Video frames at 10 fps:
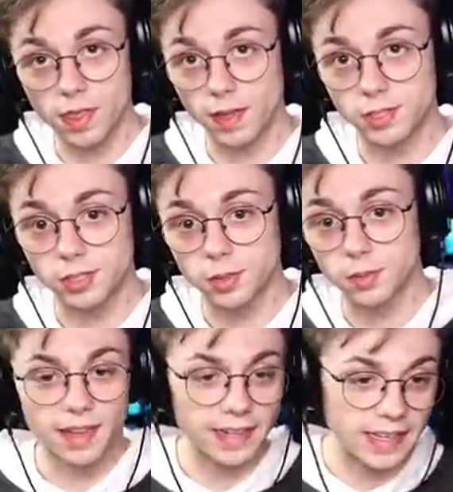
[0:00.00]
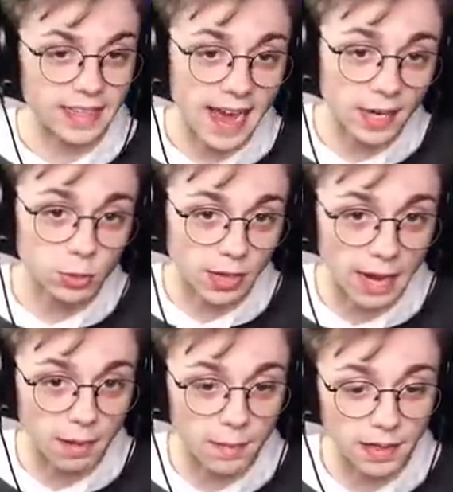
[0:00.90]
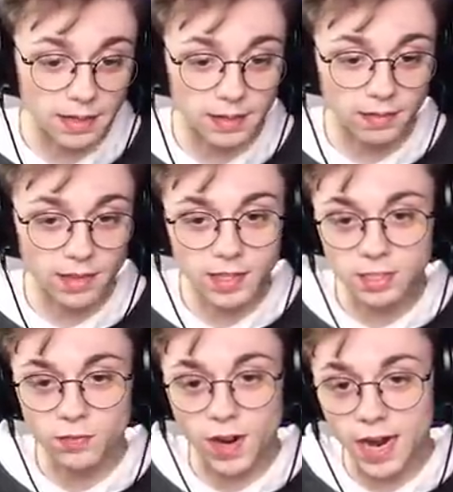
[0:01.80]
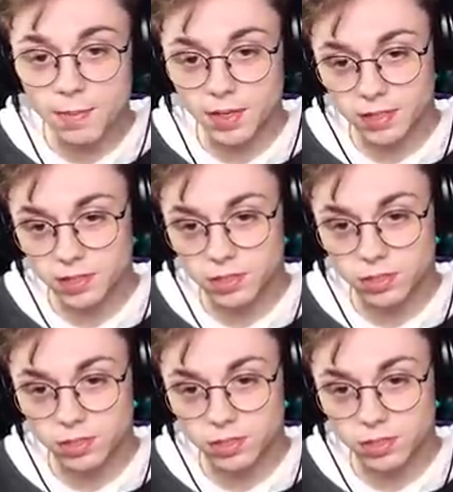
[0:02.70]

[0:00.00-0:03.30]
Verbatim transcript: this. Like in the actual game, I mean. This is fine because this is